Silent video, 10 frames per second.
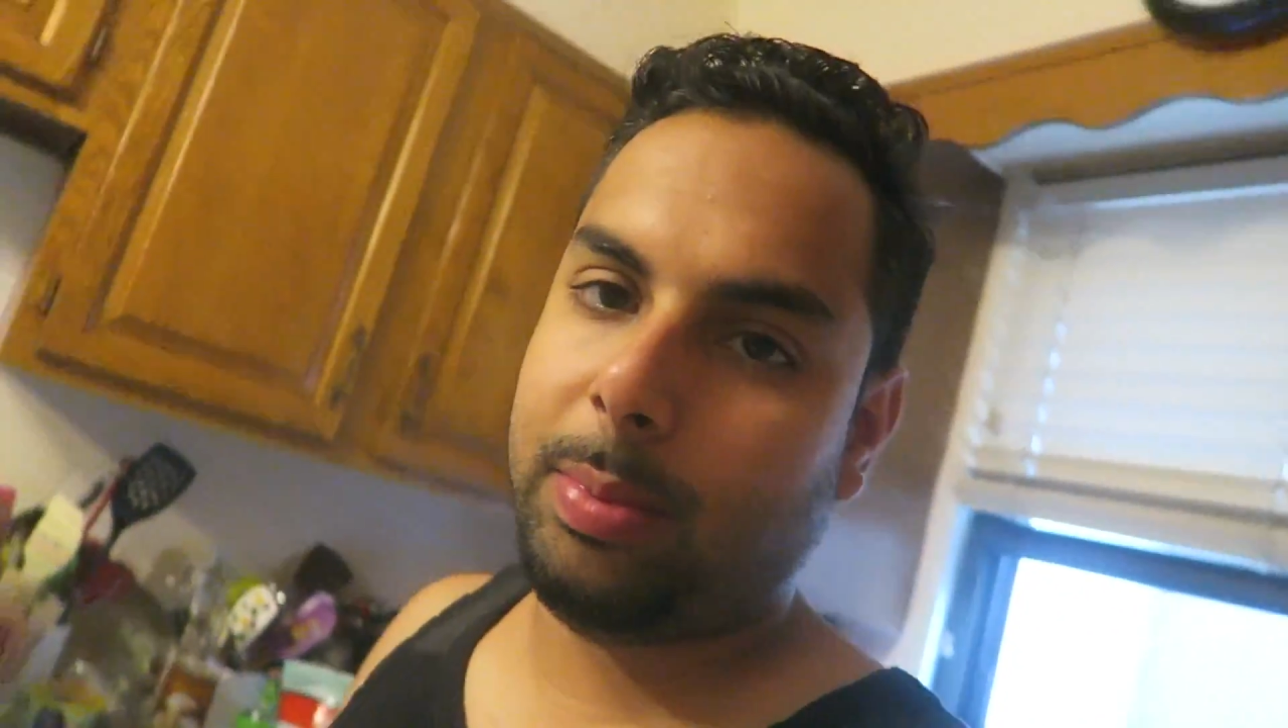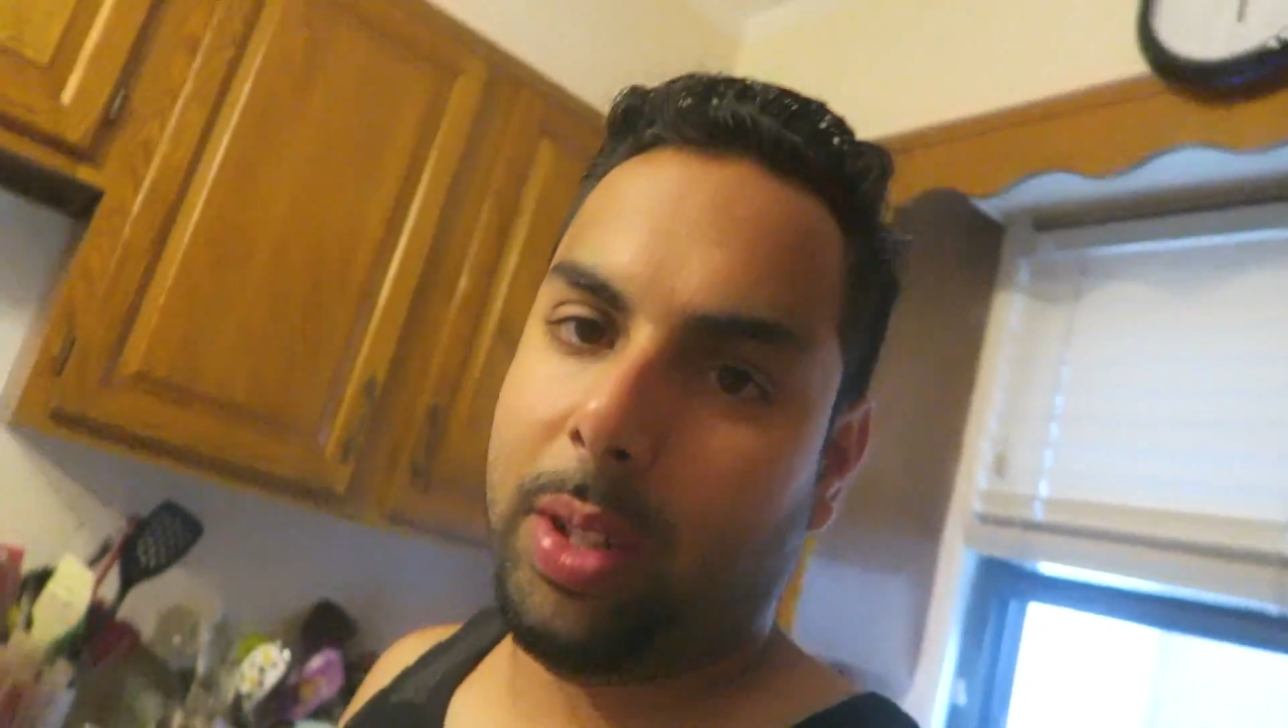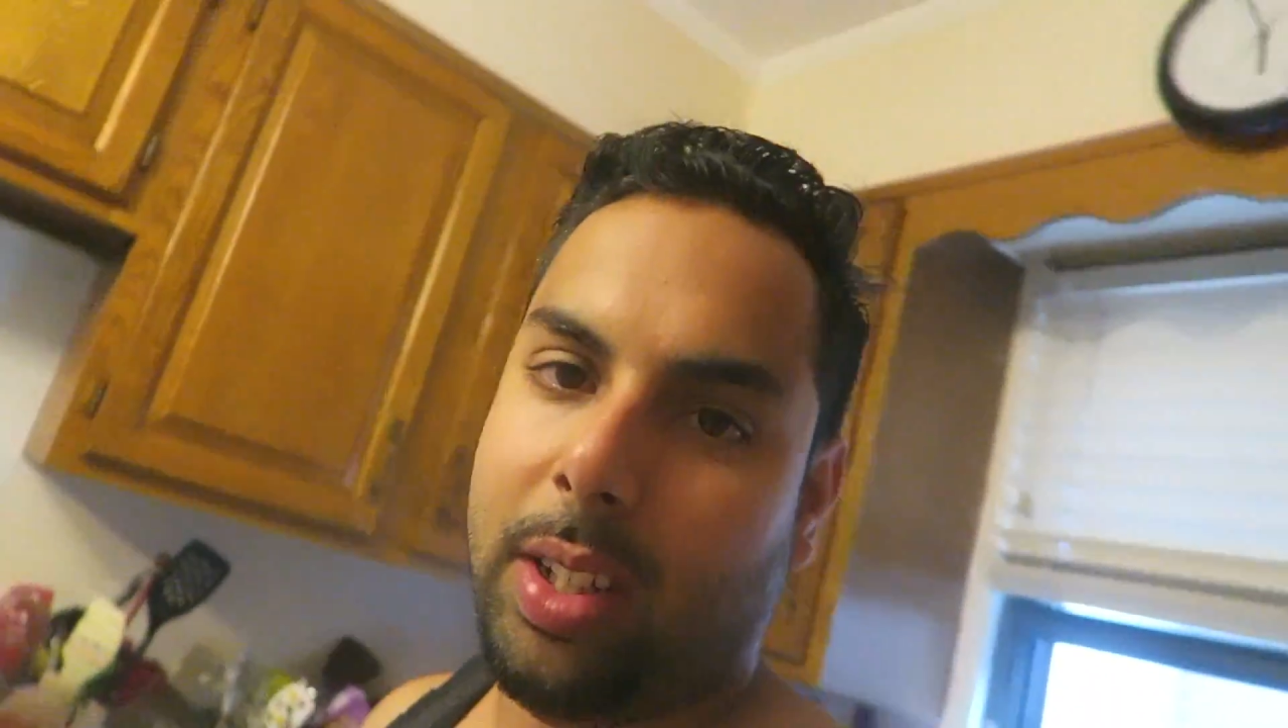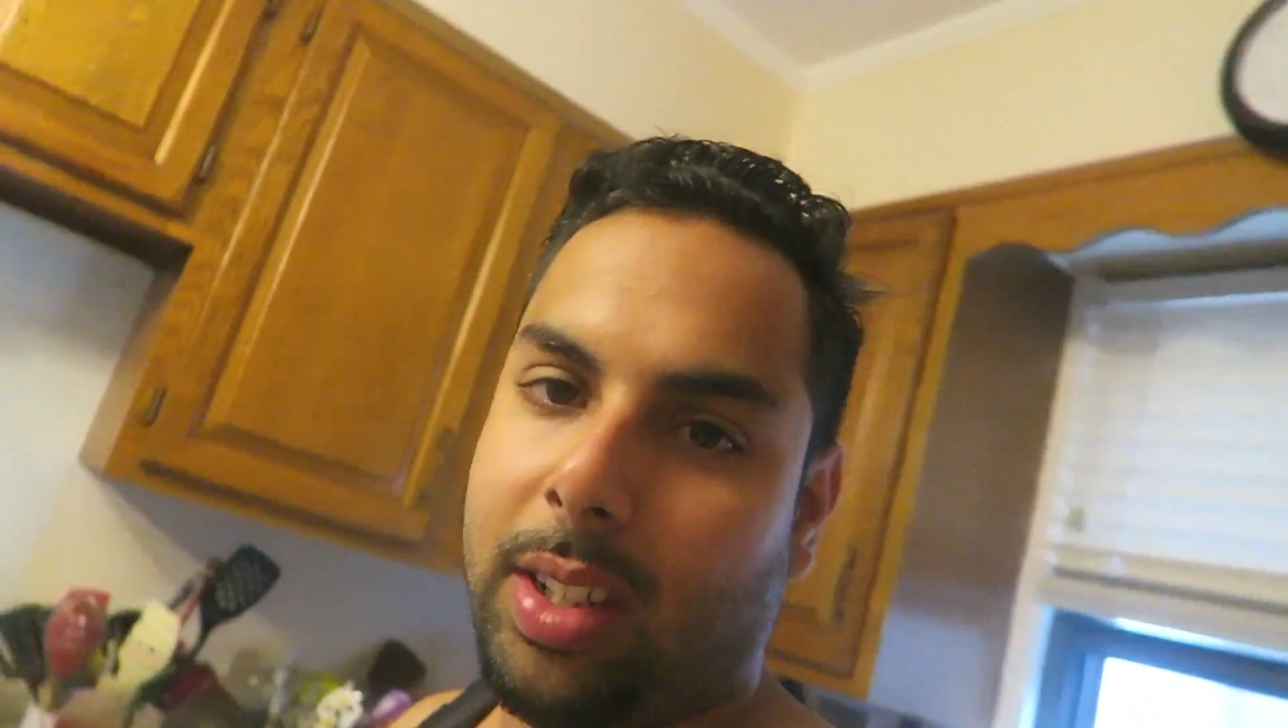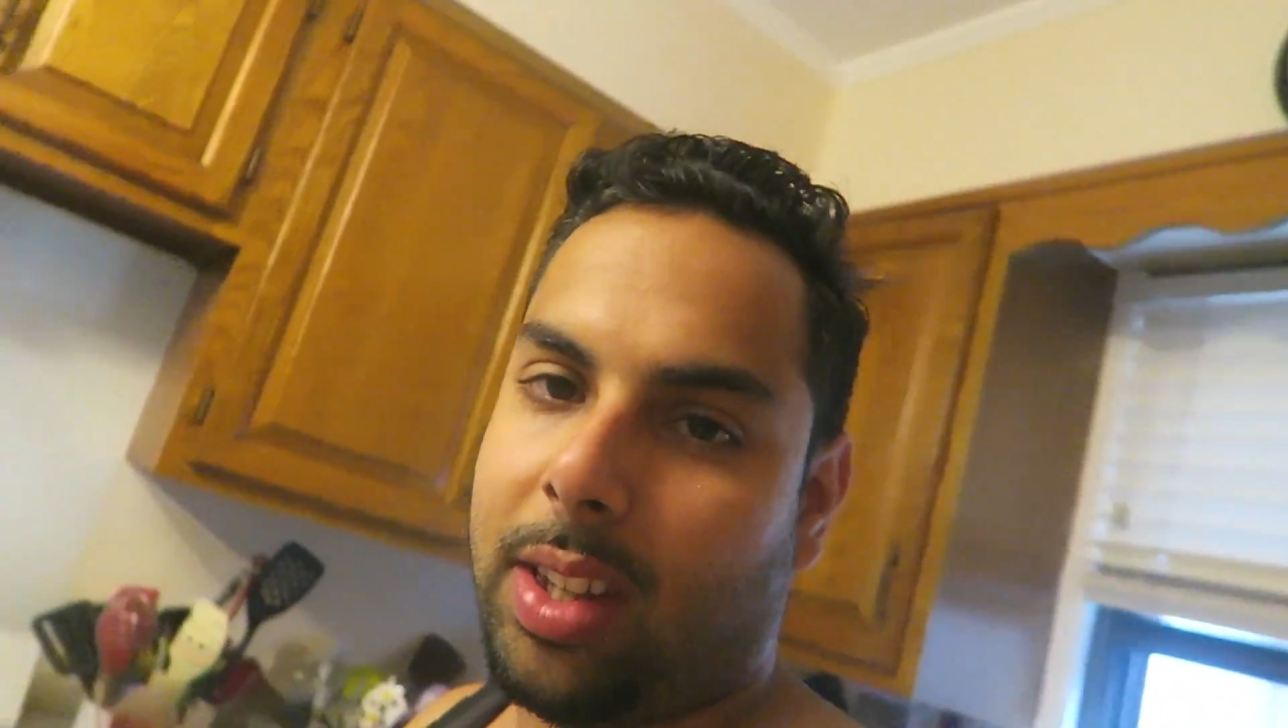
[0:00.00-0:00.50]

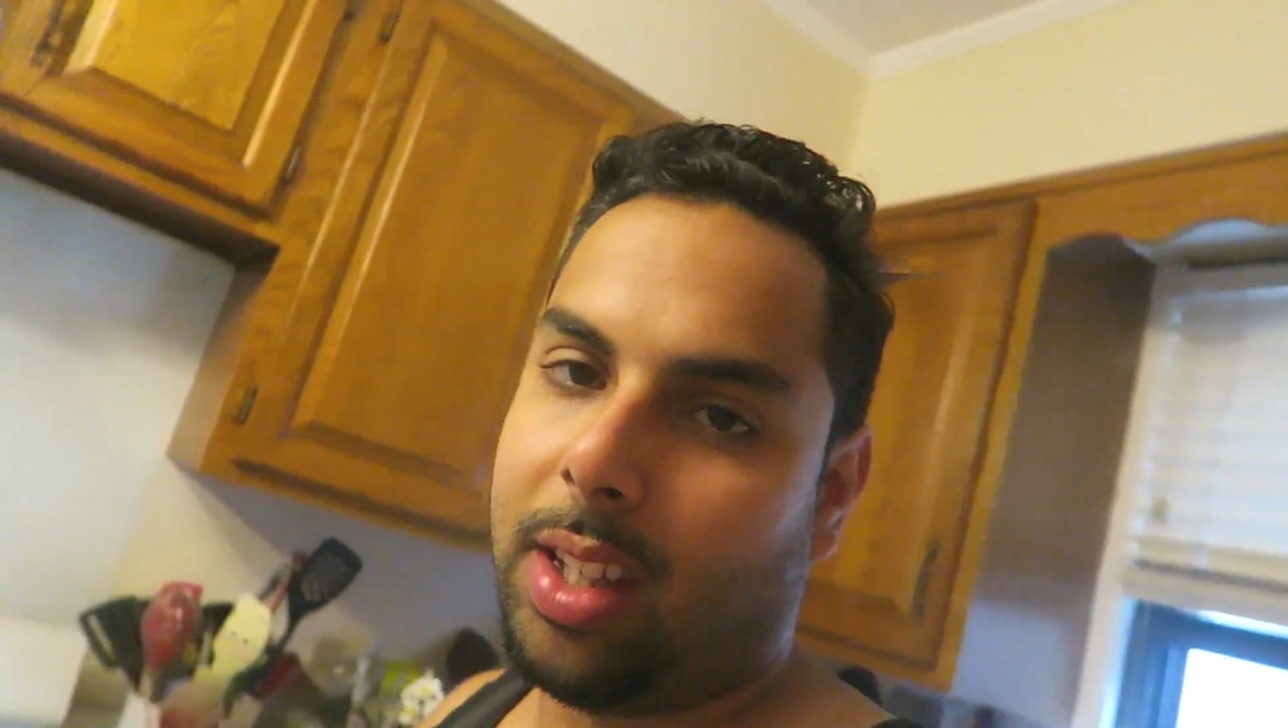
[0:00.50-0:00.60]
put on the